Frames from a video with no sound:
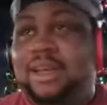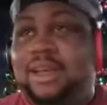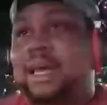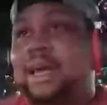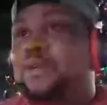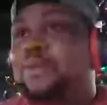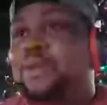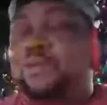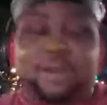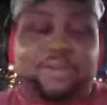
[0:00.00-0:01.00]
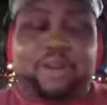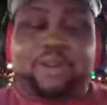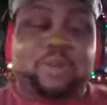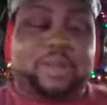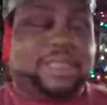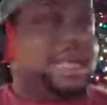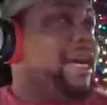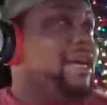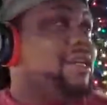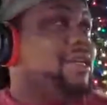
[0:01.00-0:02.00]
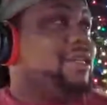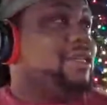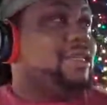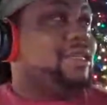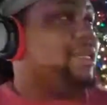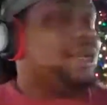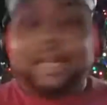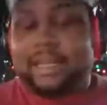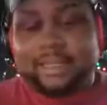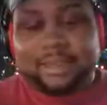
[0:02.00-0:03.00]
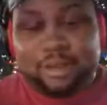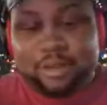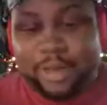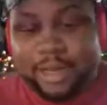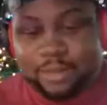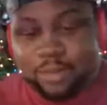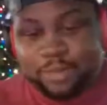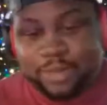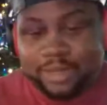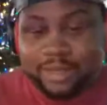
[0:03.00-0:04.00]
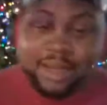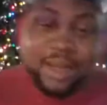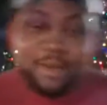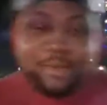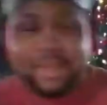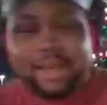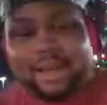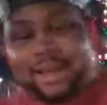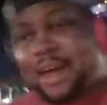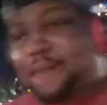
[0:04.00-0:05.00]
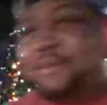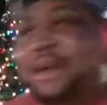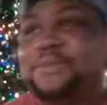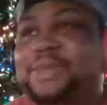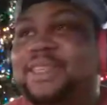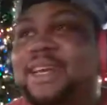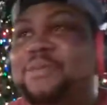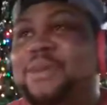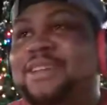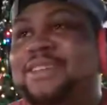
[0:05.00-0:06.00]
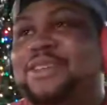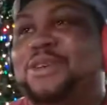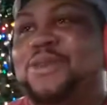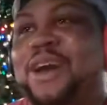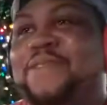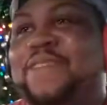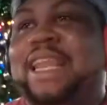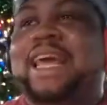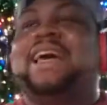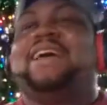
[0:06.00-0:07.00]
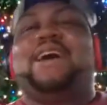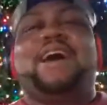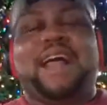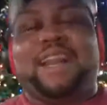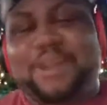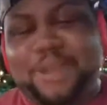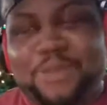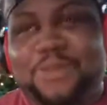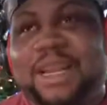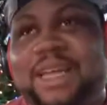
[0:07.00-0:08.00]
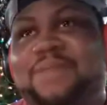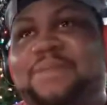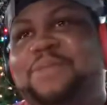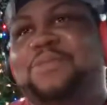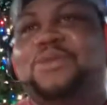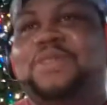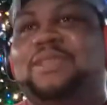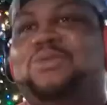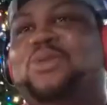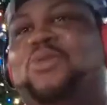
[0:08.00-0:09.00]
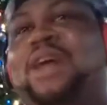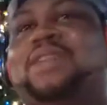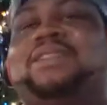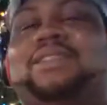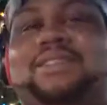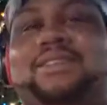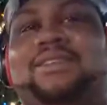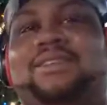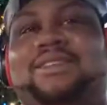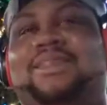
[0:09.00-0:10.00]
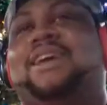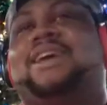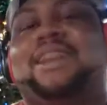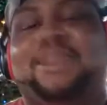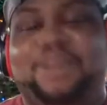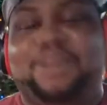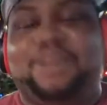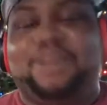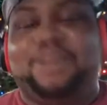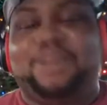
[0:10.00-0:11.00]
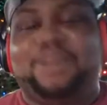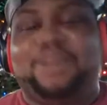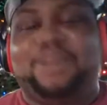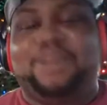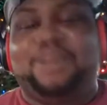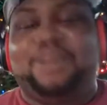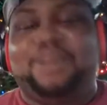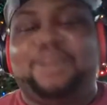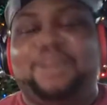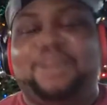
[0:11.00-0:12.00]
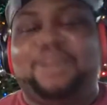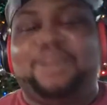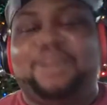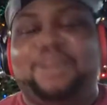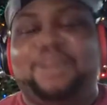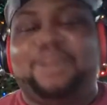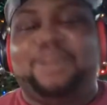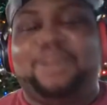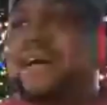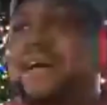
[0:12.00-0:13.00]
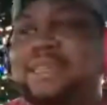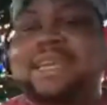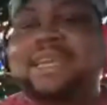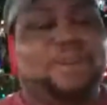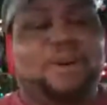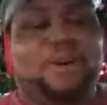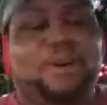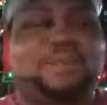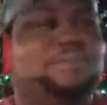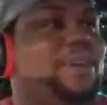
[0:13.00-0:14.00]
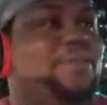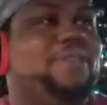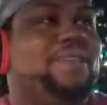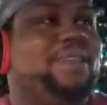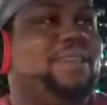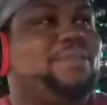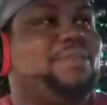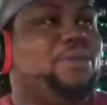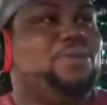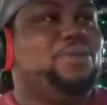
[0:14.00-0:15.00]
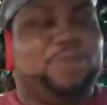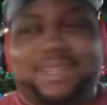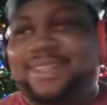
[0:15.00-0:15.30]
I would have been one of the first ones to die because I ain't closed my eyes one bit. But, yeah, I'm excited about this show. I have a lot. I didn't even realize how many movies we watched this year, so I kind of looked back at the list. So I definitely have some highs, and there are definitely some lows